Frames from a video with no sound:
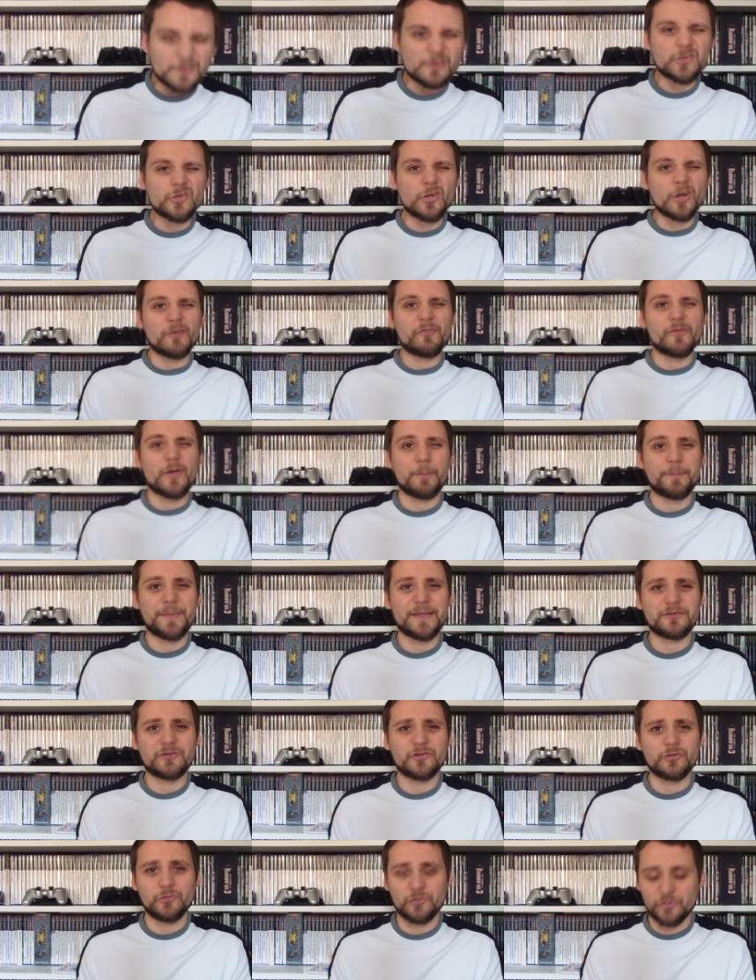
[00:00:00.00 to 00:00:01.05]
start off with our
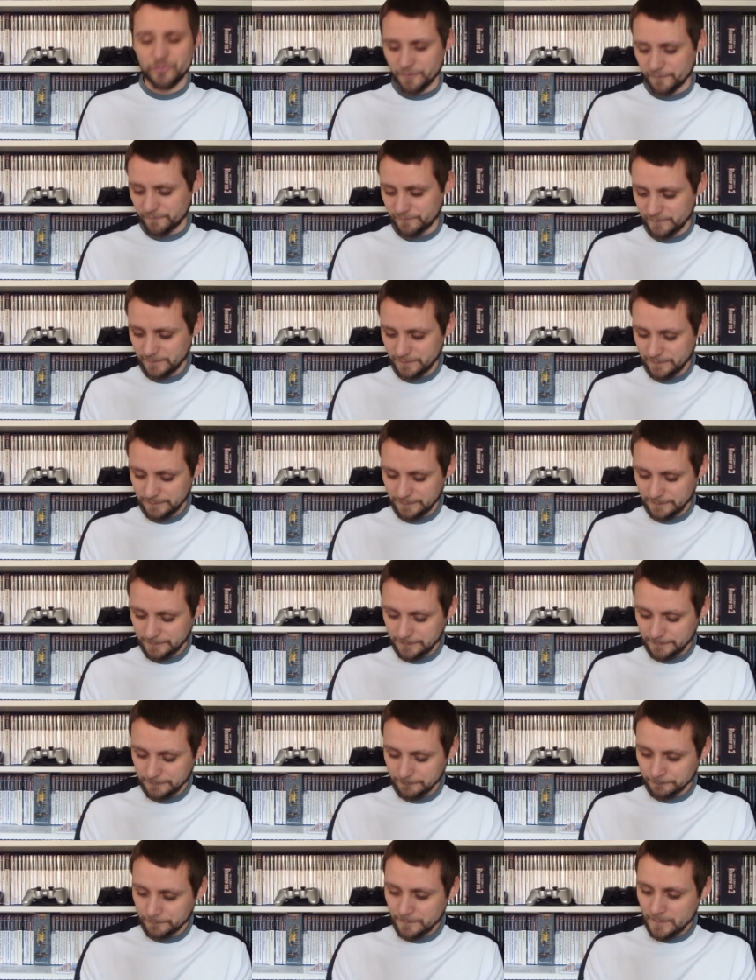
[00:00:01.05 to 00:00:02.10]
PS2 stuff.
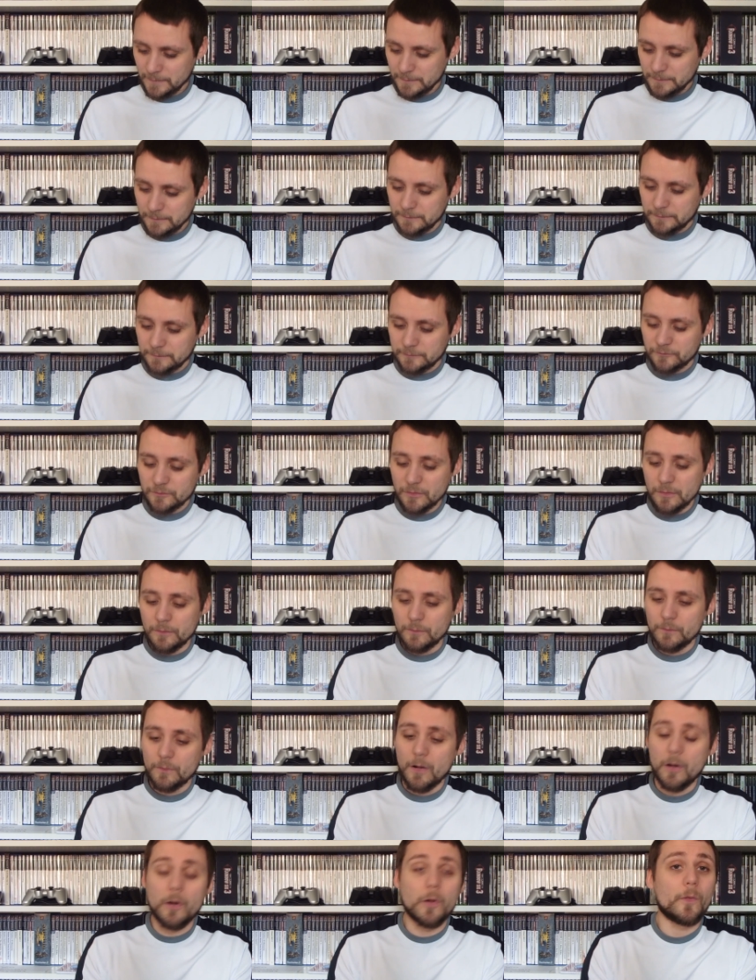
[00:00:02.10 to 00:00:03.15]

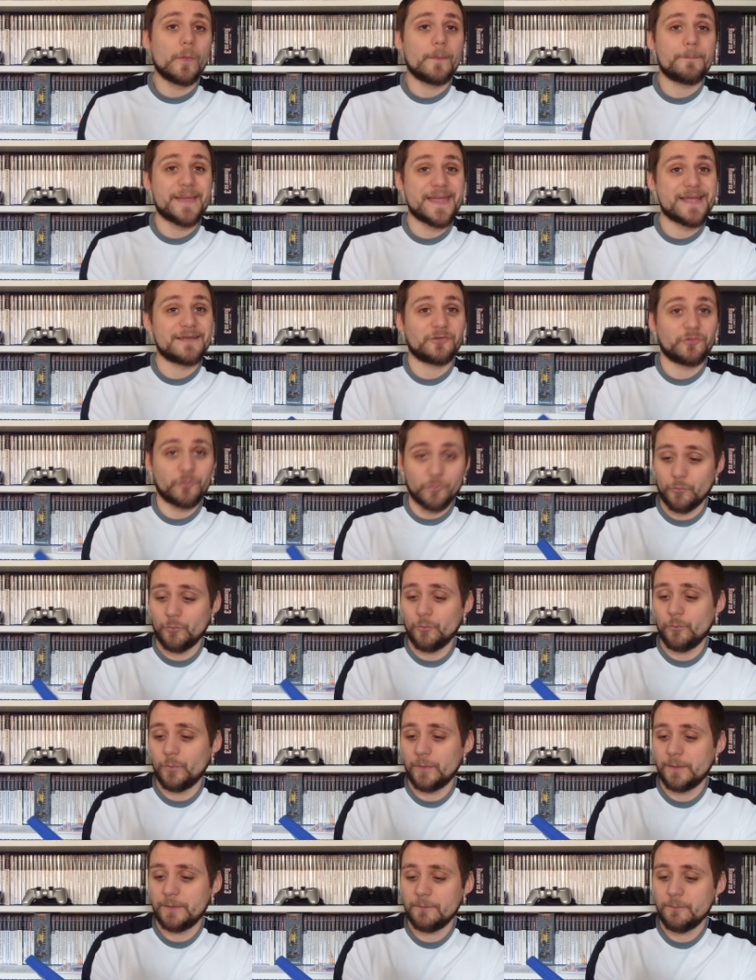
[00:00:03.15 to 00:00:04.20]
So, on the PS2,
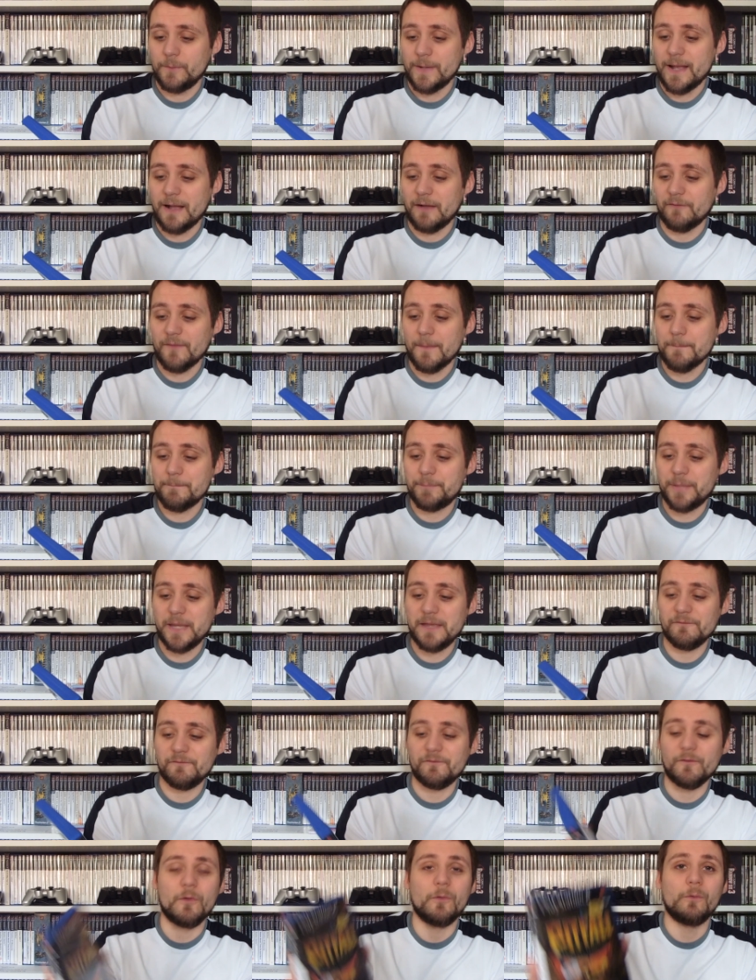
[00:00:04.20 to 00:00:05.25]
we have
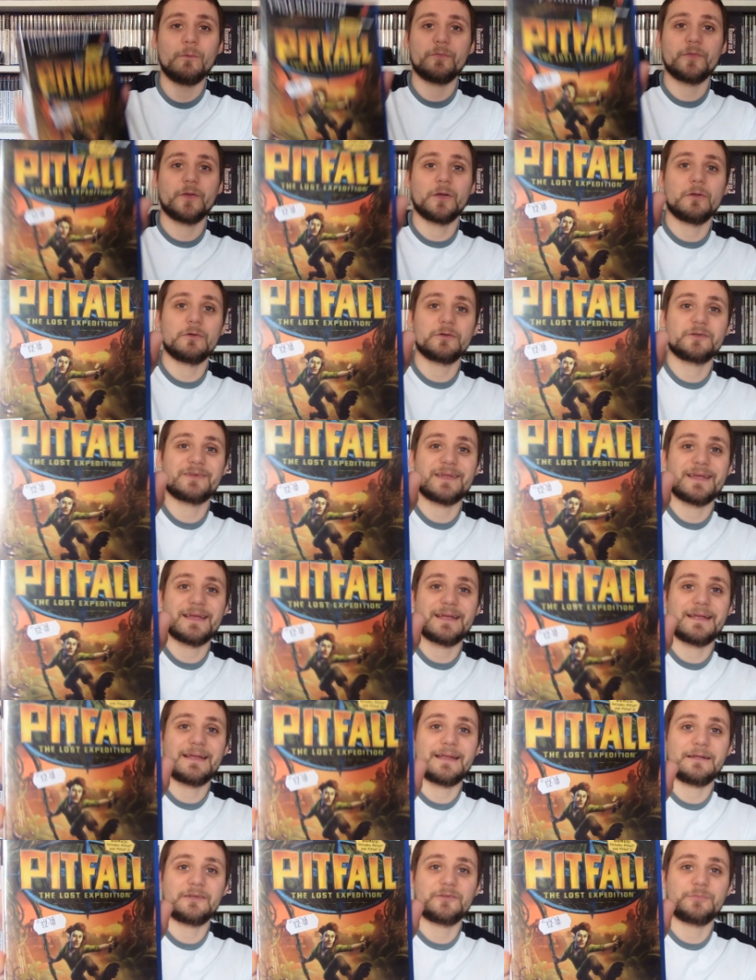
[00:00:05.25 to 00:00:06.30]
Pitfall: The Lost
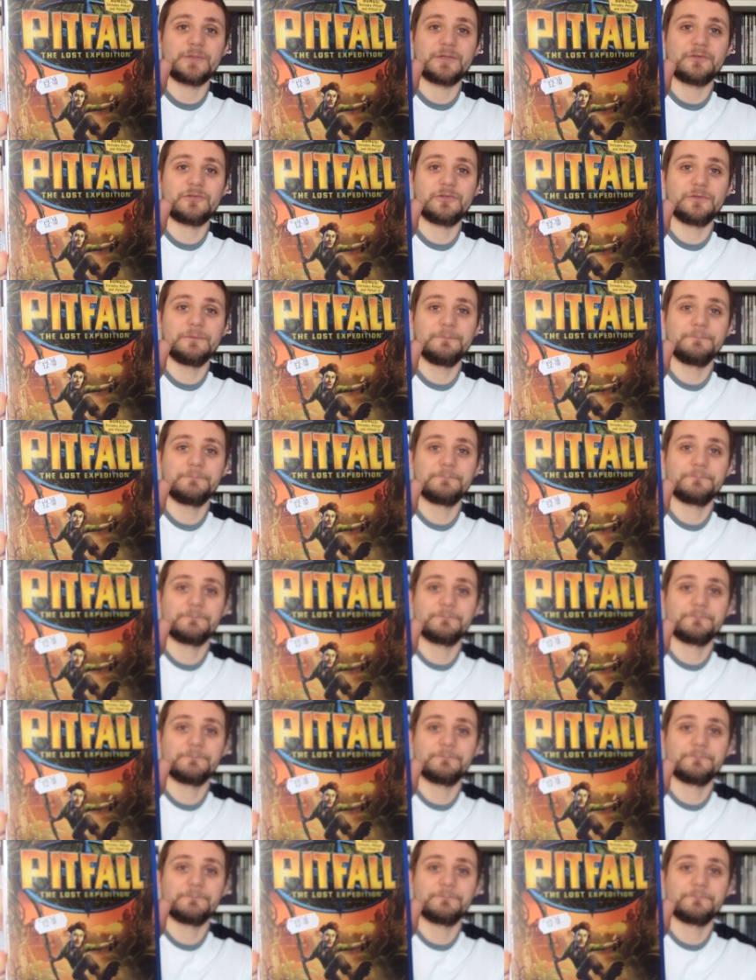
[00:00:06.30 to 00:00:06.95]
Expedition